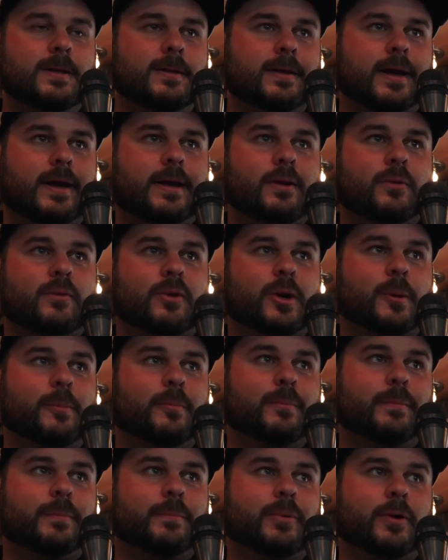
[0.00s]
I didn't want to
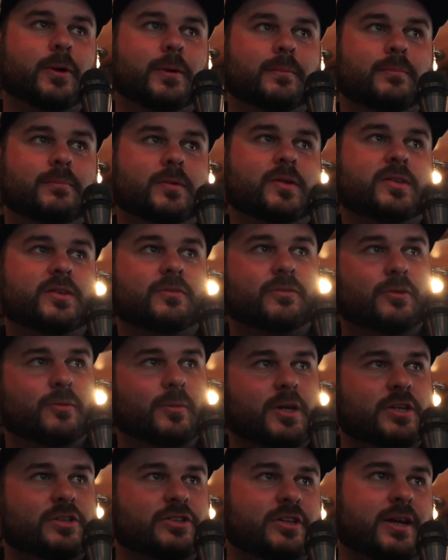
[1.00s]
put
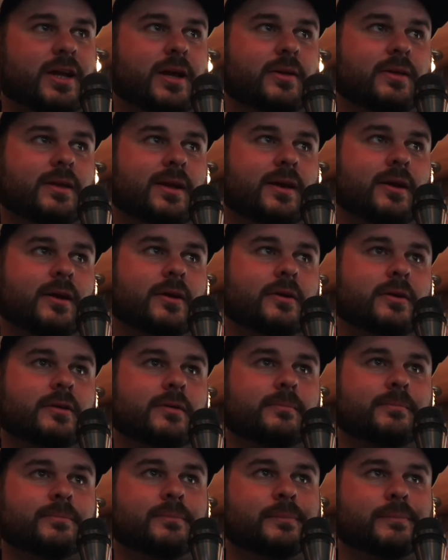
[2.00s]
misinformation out there
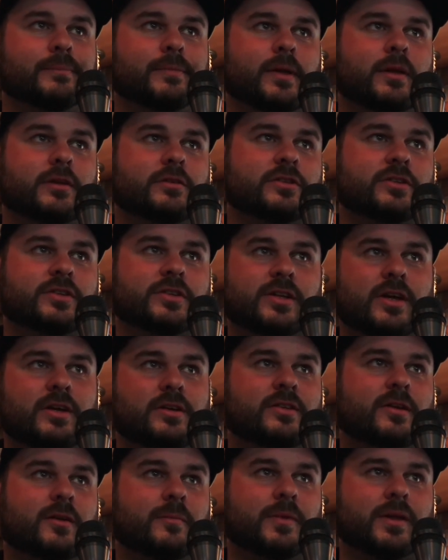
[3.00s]
and just say
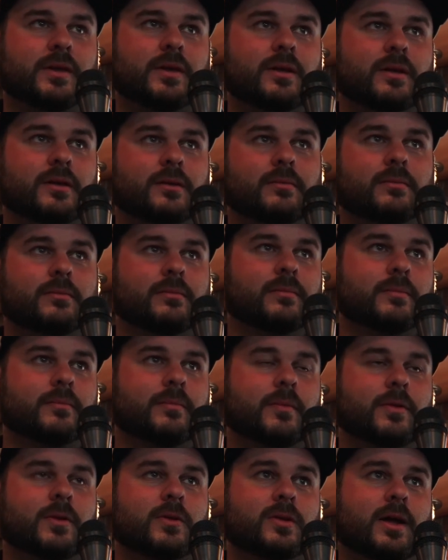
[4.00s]
something, and
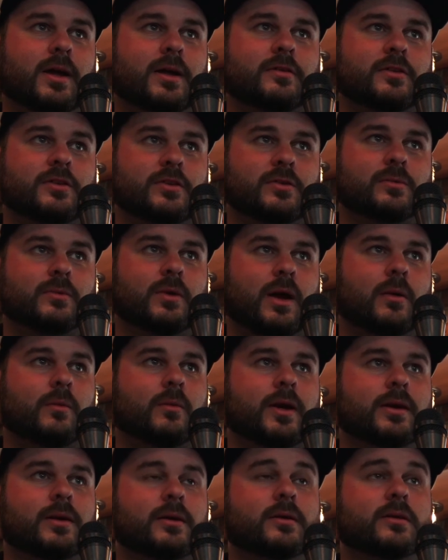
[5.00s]
I
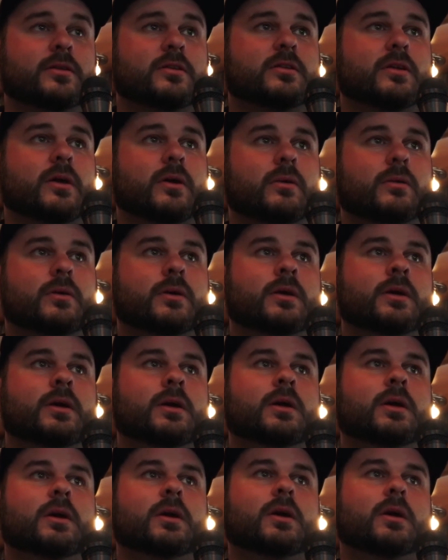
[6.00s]
waited. So
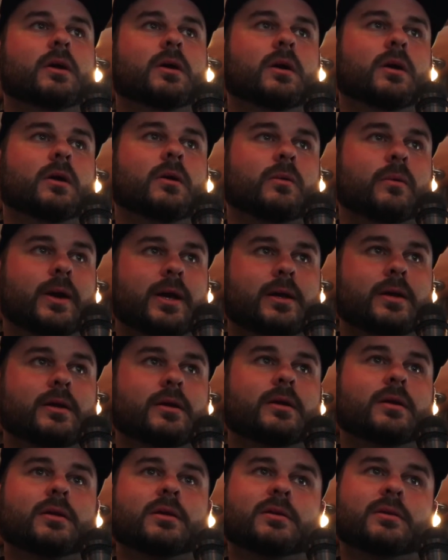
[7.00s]

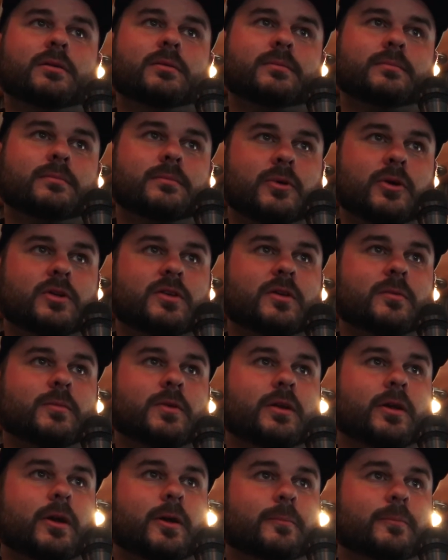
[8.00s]
waited, put
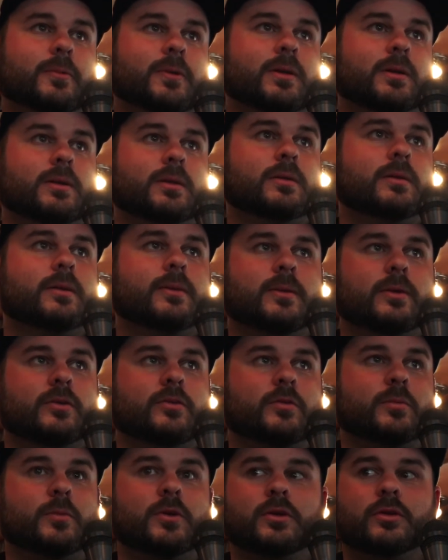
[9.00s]
something up, and then
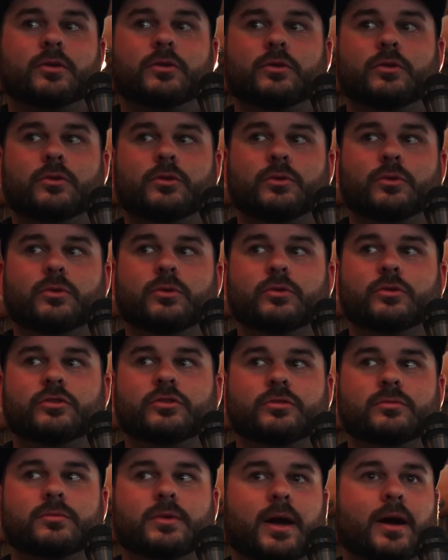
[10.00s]
there's been a
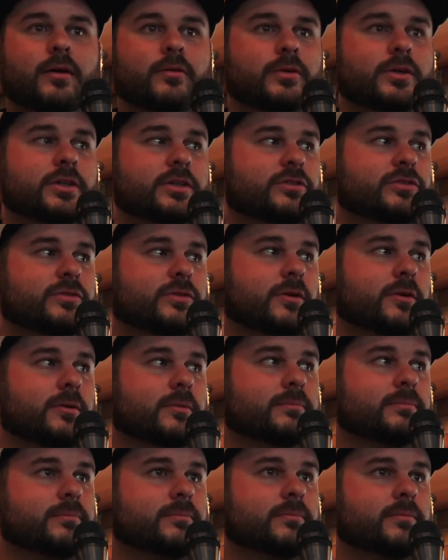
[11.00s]
huge outreach
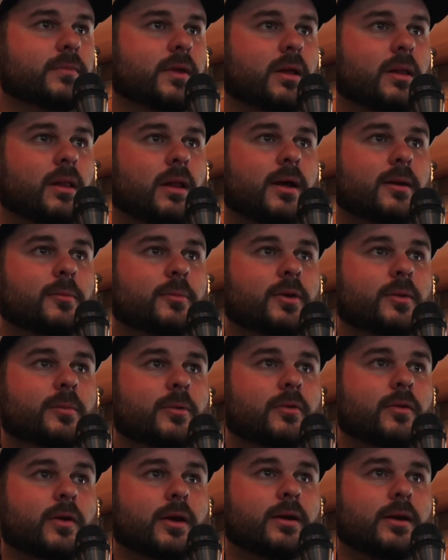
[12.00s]
from a lot of
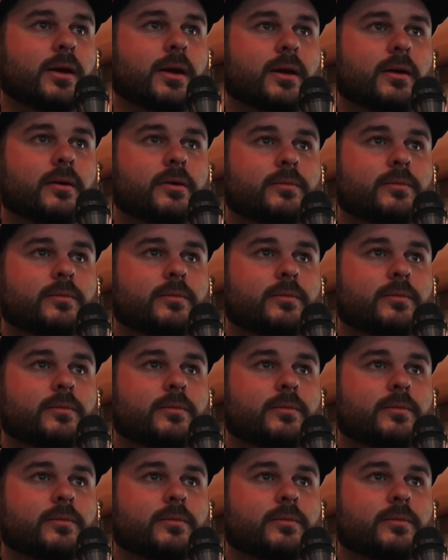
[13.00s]
people right now.